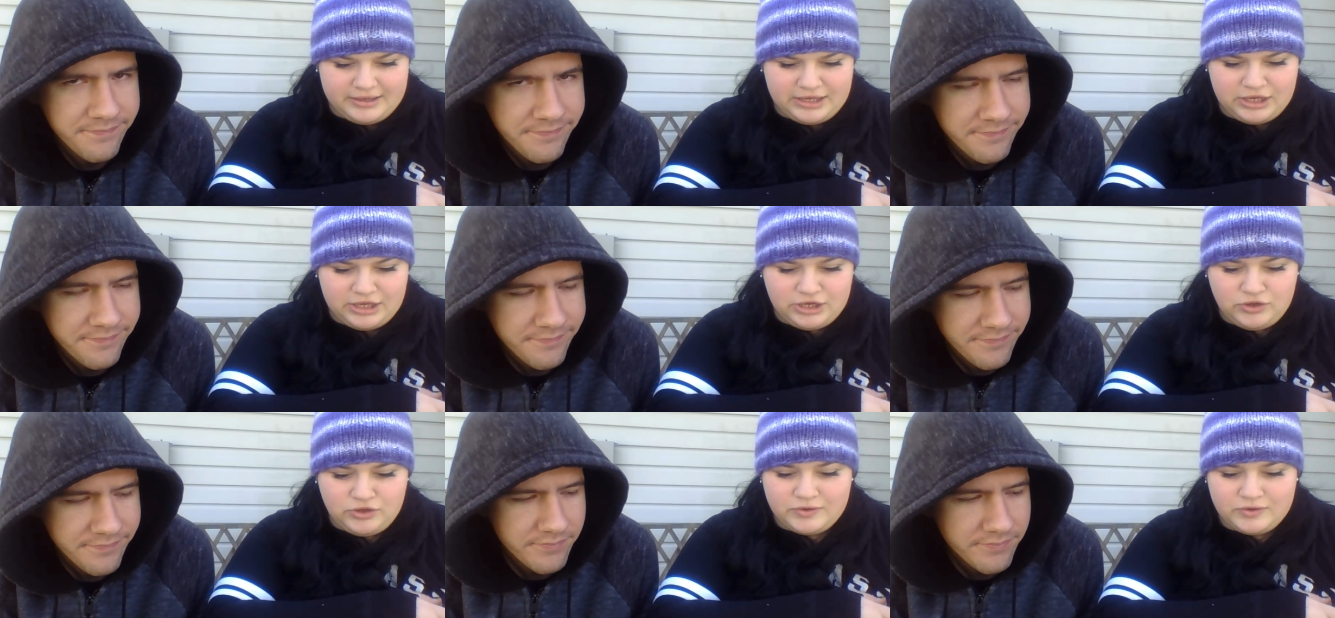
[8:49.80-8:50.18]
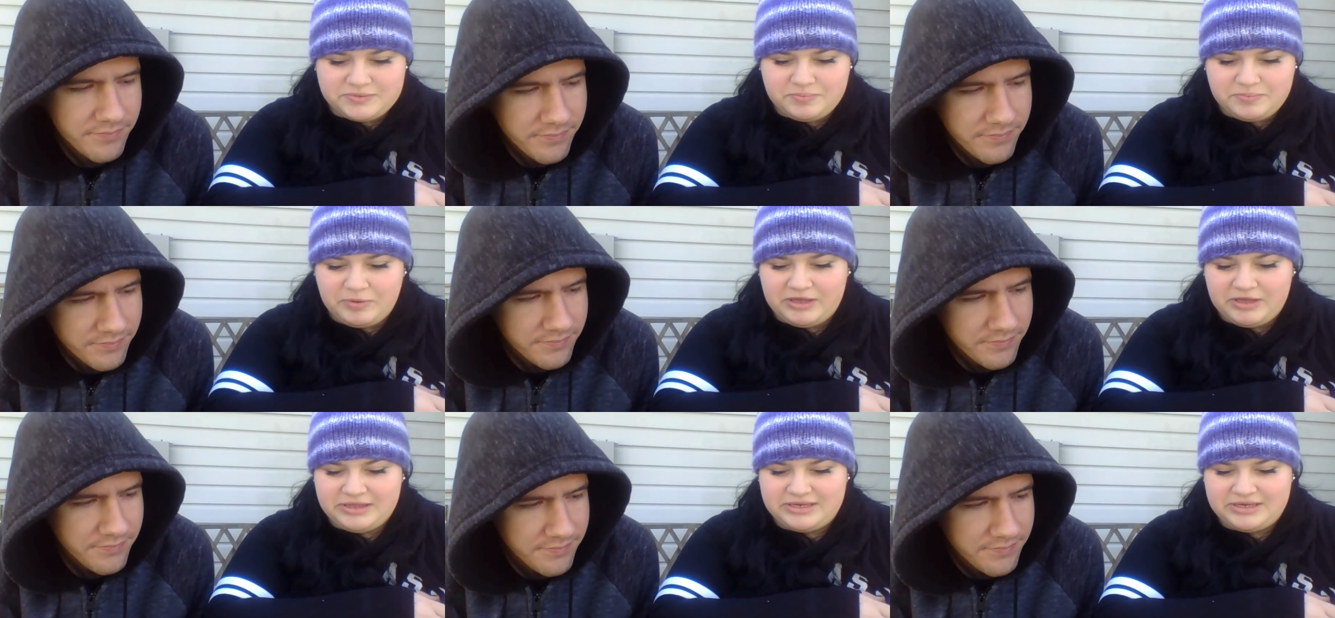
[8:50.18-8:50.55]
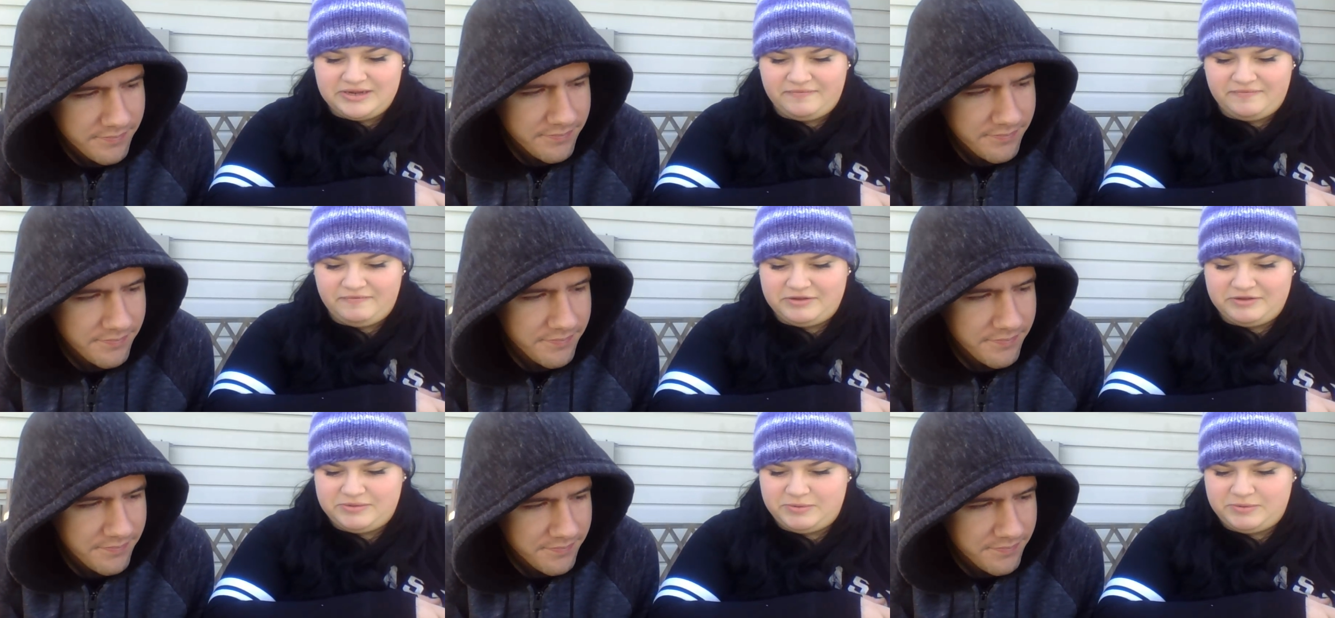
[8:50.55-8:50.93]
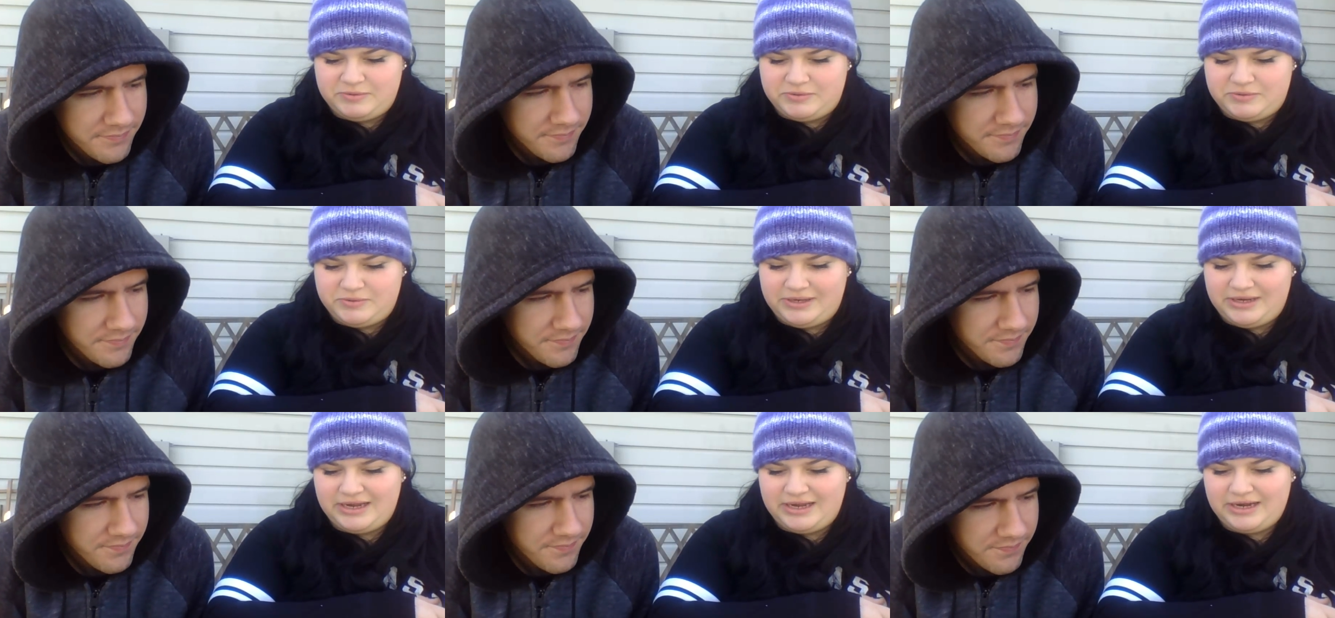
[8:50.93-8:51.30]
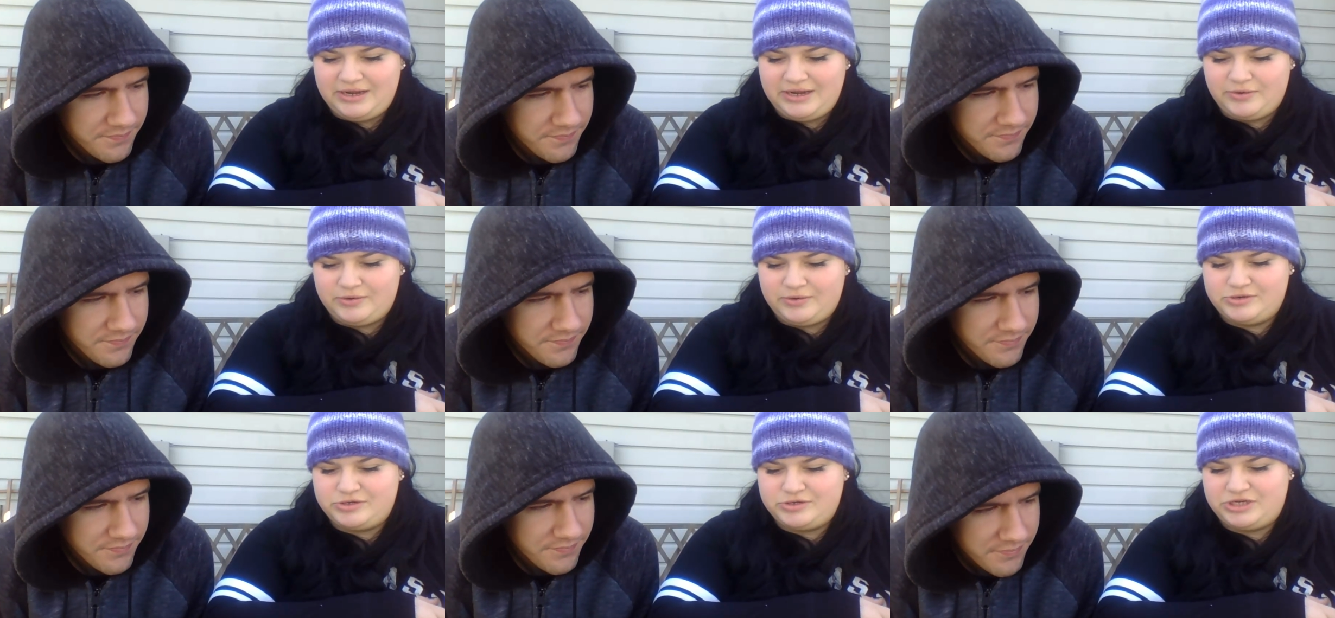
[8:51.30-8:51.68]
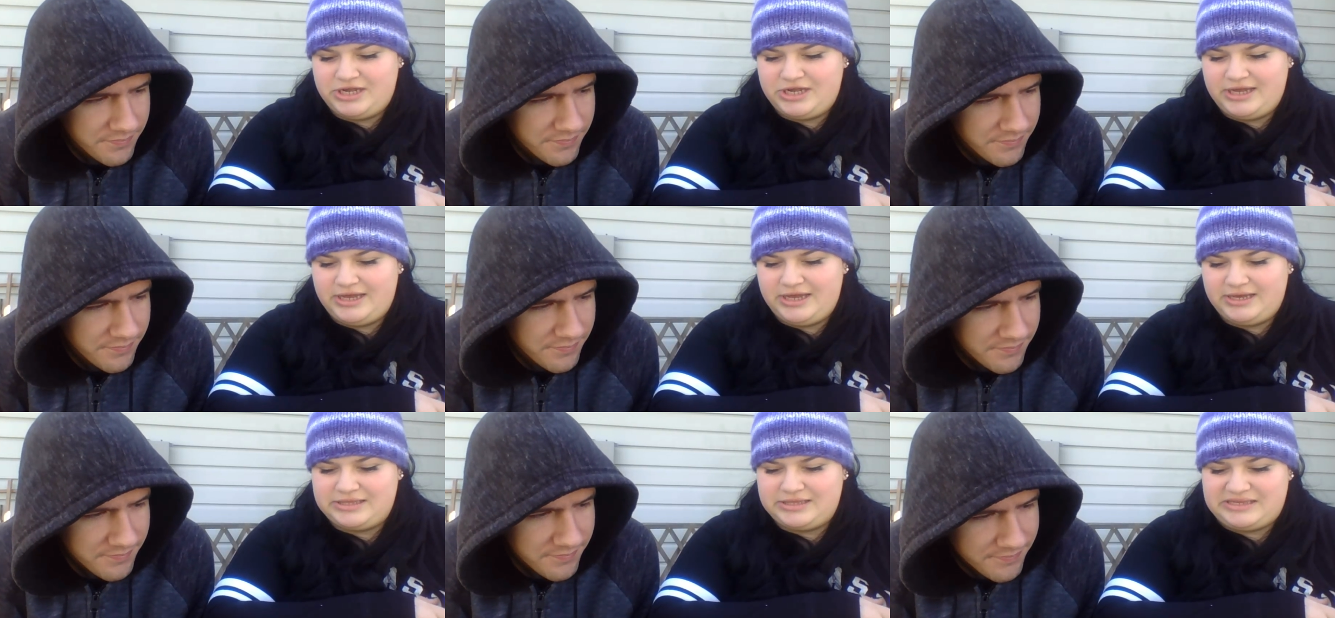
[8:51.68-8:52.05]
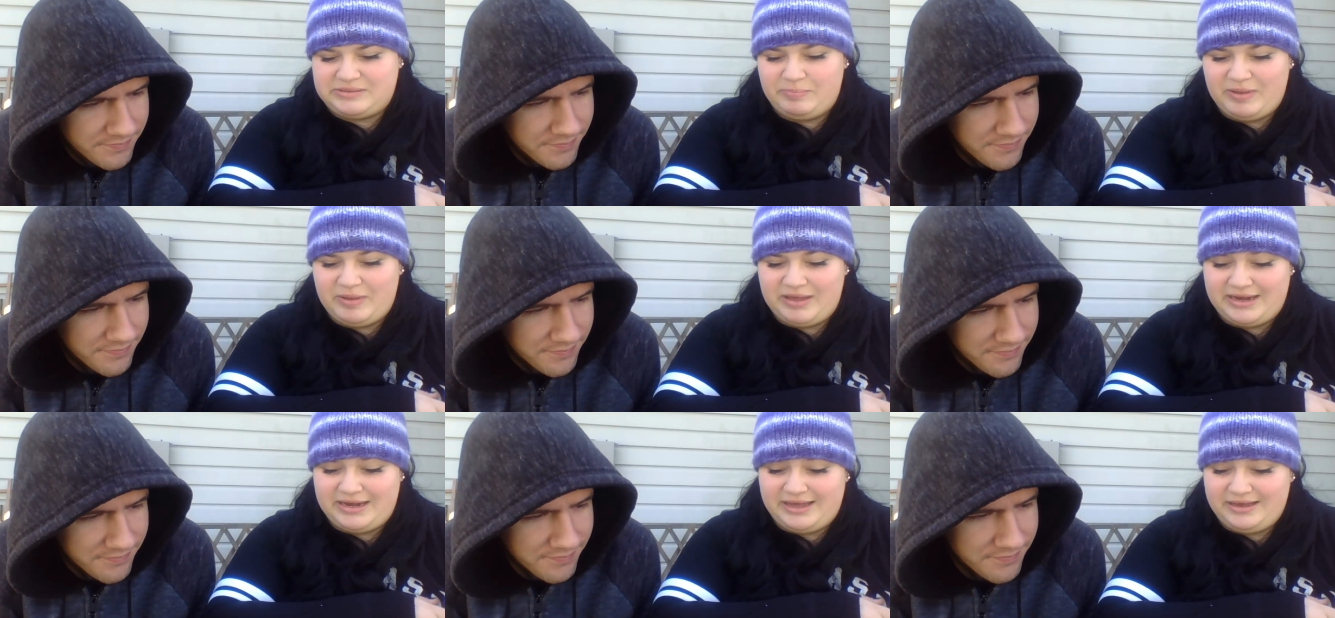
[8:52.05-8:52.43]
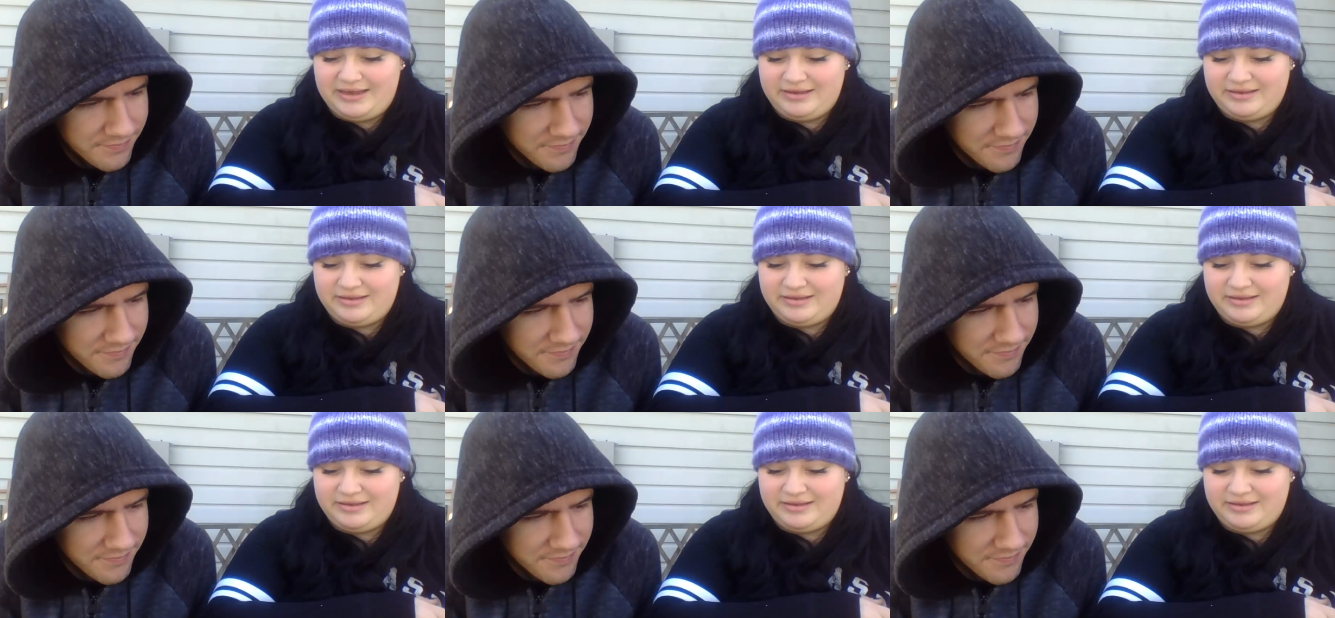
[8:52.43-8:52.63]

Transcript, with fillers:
Speaker 1: can you explain the difference between knitting crocheting and spinning